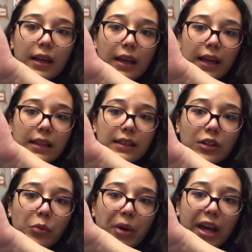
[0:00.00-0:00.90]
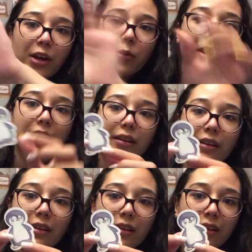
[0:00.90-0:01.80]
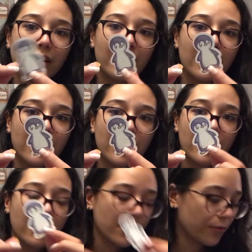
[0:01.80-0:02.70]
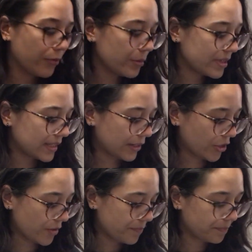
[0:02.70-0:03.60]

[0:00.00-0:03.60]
a little penguin freebie sticker.